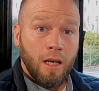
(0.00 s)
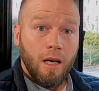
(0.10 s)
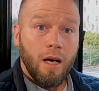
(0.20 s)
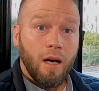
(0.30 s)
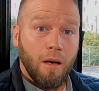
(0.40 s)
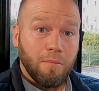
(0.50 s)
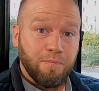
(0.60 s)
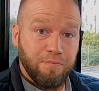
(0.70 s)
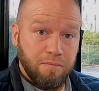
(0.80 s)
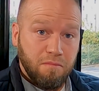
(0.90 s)
and
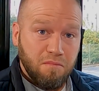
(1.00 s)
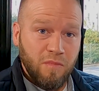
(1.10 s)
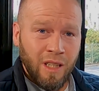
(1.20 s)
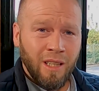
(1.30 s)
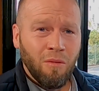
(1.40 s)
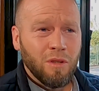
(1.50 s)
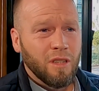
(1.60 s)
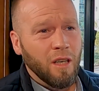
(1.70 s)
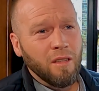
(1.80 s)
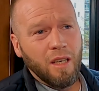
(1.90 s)
it was
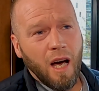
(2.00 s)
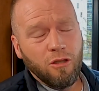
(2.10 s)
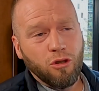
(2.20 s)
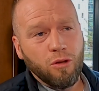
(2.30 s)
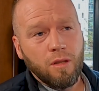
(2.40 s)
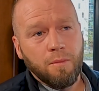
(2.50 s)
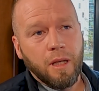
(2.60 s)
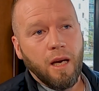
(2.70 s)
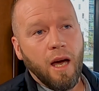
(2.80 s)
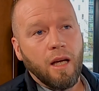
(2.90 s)
there that I truly
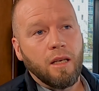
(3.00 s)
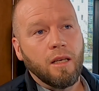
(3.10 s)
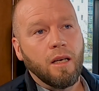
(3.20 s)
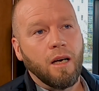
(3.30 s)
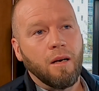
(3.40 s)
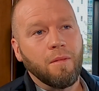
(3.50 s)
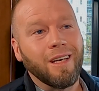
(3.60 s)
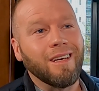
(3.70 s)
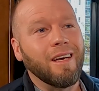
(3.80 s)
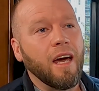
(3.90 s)
began
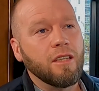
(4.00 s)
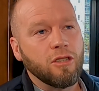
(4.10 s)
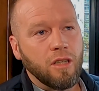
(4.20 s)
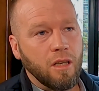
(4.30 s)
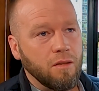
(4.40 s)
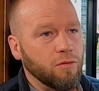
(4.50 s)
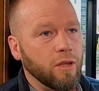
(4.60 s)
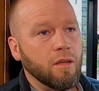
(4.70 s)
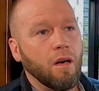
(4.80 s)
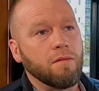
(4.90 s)
engaging in
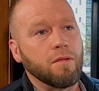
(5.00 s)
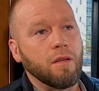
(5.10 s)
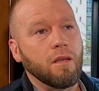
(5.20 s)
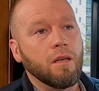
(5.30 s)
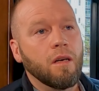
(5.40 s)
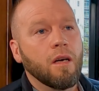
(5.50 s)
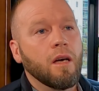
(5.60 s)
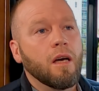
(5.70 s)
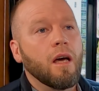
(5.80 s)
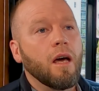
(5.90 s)
recovery.
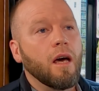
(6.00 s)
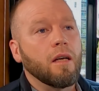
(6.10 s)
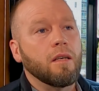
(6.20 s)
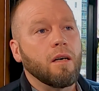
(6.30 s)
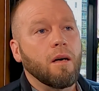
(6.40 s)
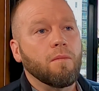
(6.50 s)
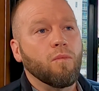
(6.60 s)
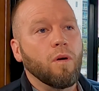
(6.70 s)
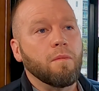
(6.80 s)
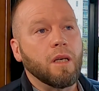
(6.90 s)
And
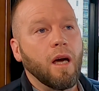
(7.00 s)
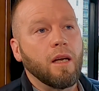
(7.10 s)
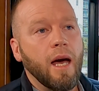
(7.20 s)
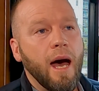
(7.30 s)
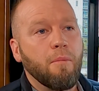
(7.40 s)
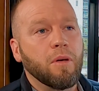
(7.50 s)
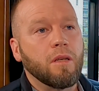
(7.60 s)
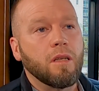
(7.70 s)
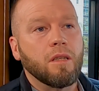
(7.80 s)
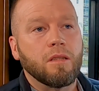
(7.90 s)
what began to
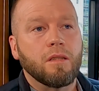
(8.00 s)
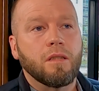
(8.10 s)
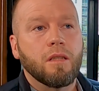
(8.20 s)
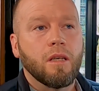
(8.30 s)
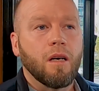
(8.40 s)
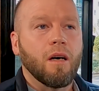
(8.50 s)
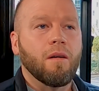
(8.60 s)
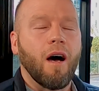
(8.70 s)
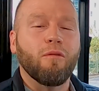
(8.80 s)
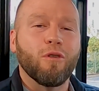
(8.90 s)
happen is
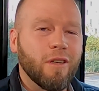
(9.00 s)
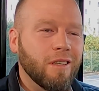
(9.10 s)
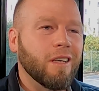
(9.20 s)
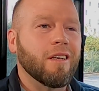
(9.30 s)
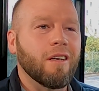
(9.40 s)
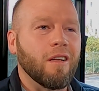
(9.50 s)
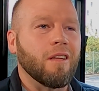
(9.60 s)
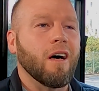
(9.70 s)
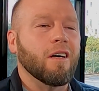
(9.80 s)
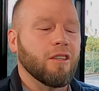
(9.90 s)
I really needed
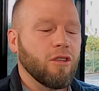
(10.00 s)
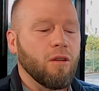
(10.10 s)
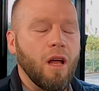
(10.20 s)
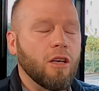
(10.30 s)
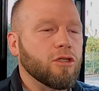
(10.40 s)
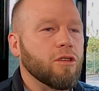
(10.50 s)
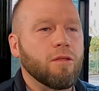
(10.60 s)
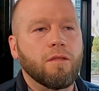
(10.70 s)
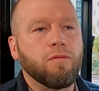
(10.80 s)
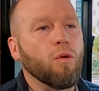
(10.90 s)
not just
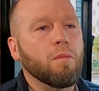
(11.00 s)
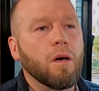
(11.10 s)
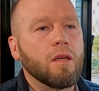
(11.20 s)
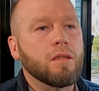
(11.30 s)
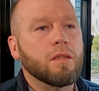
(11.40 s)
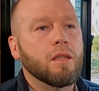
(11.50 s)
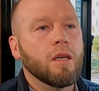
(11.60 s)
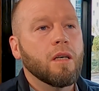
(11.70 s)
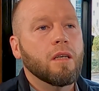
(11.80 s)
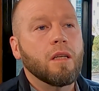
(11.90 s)
3 or 4 months
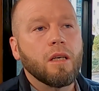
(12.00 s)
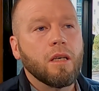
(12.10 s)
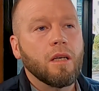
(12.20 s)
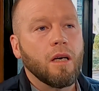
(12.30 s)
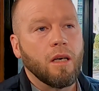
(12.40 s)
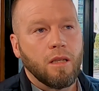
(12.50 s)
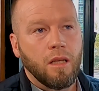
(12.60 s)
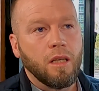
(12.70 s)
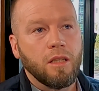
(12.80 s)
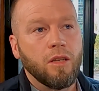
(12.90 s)

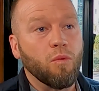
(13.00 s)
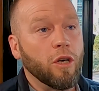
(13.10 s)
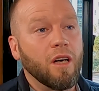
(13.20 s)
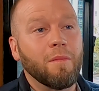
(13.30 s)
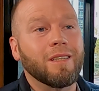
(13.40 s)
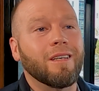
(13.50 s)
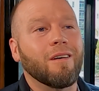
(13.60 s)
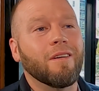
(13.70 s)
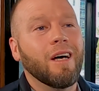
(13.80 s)
clean working on myself.